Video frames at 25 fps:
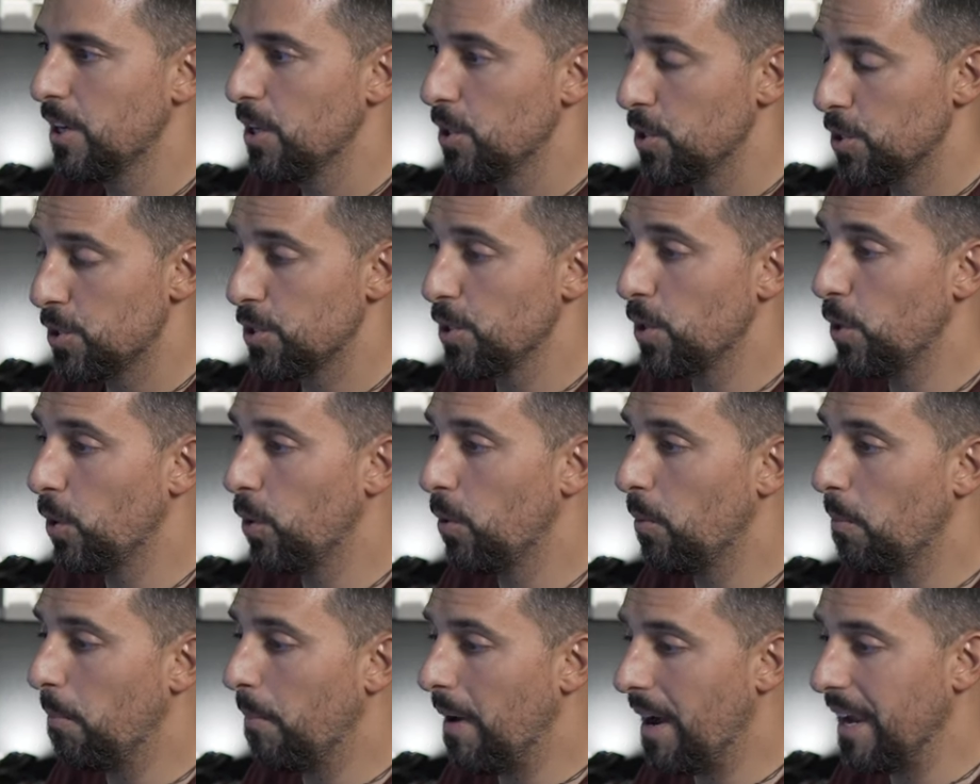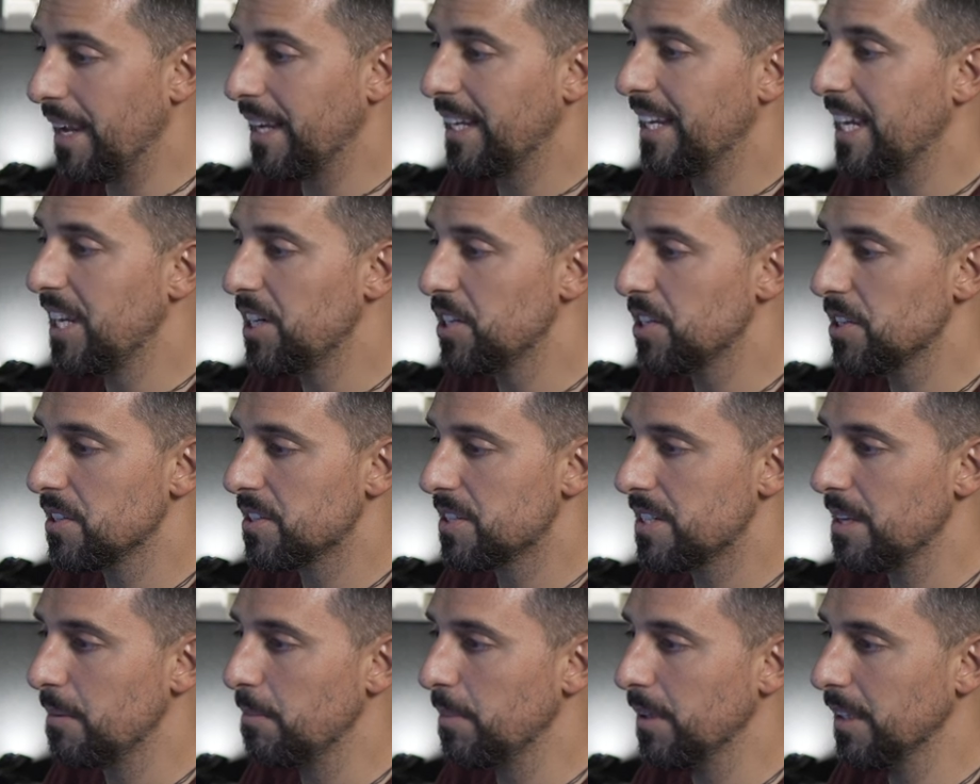So by engaging
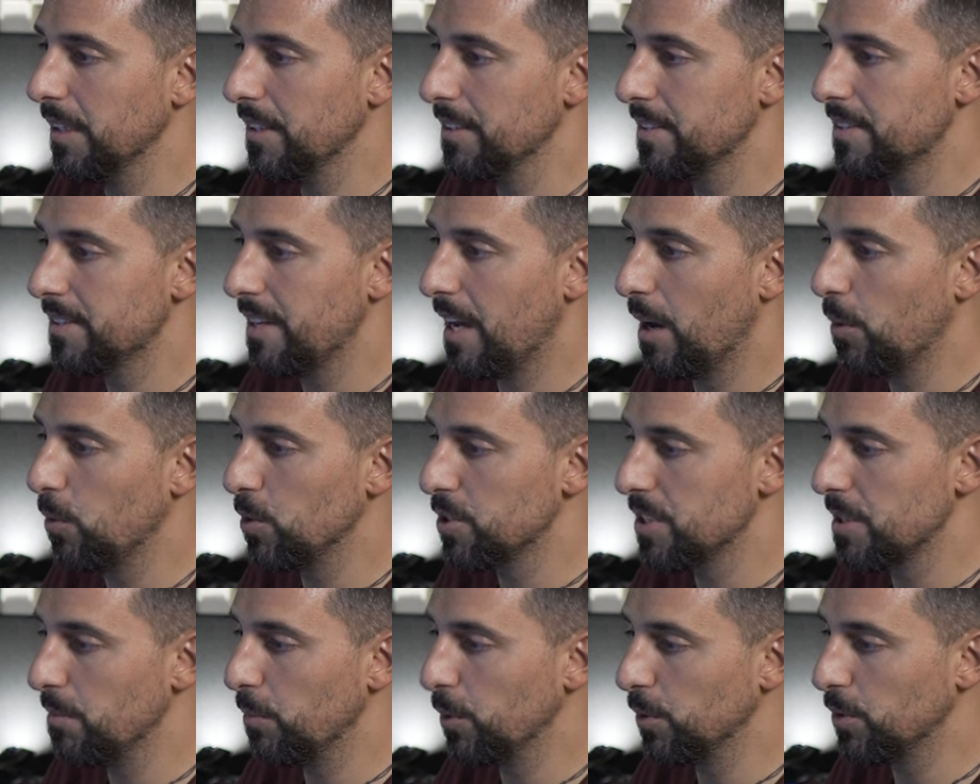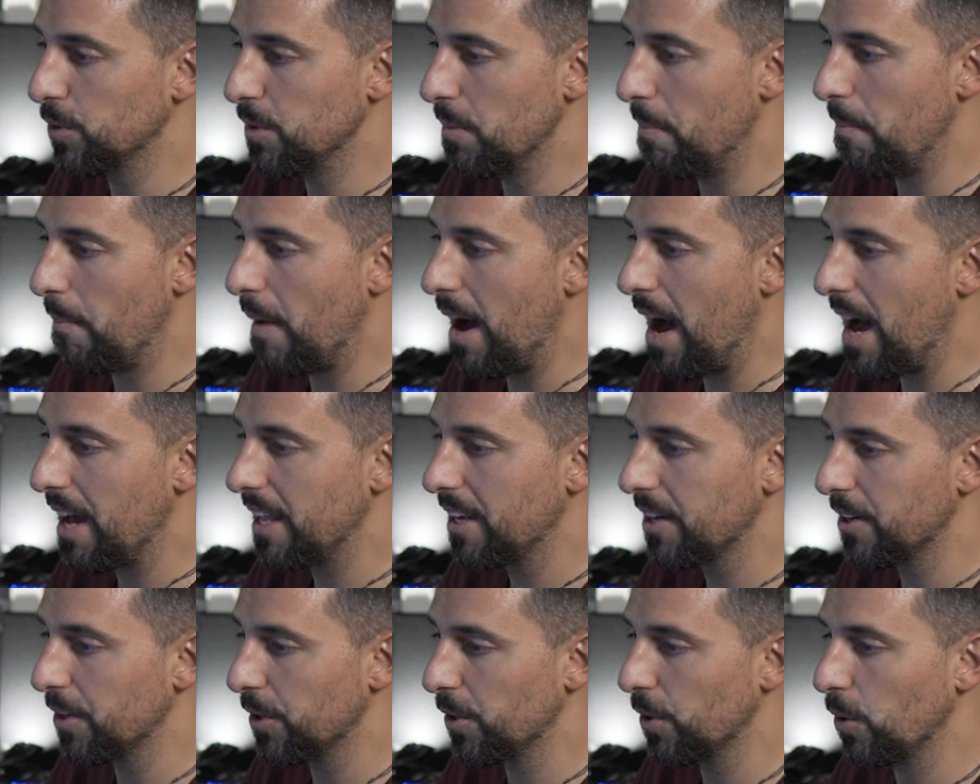sibilance, I was able to
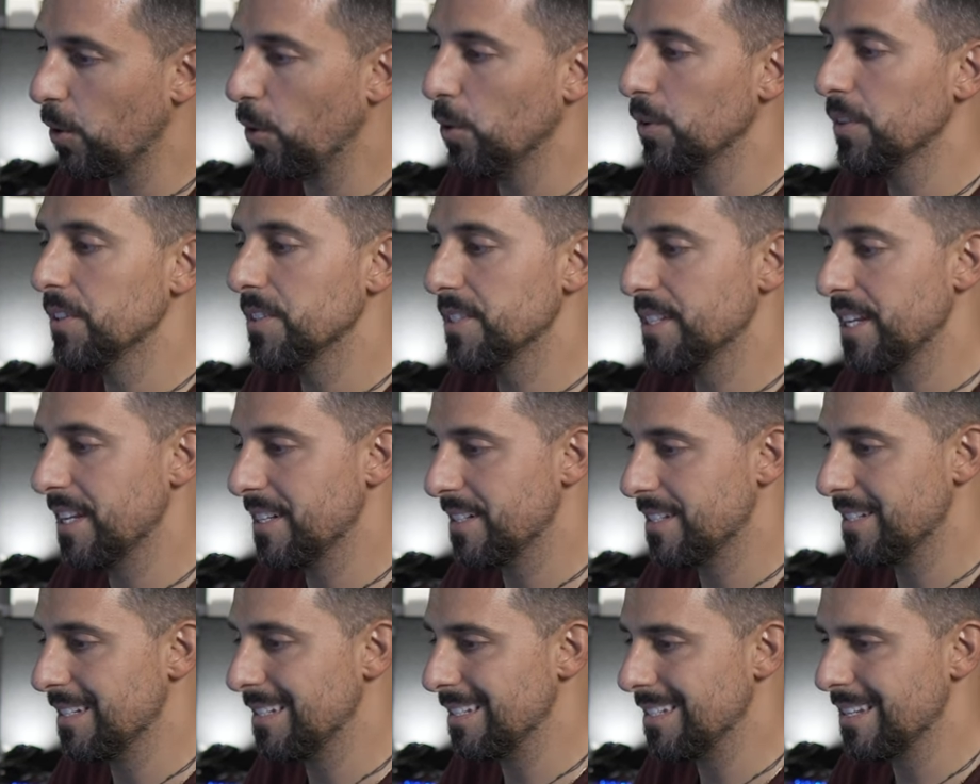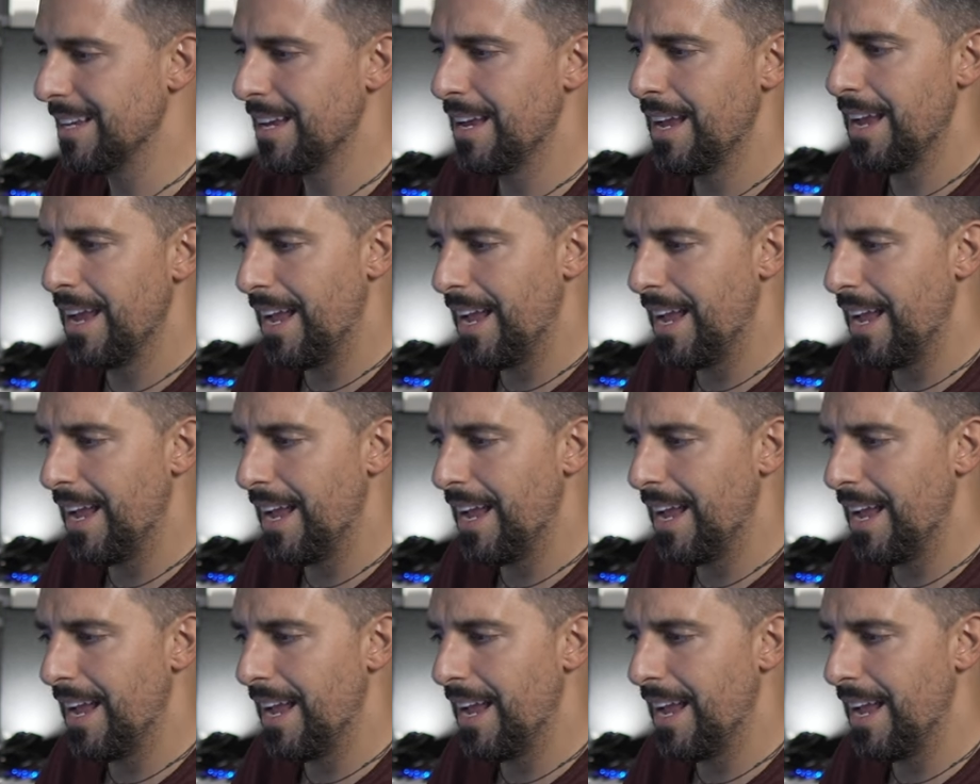monitor all the S's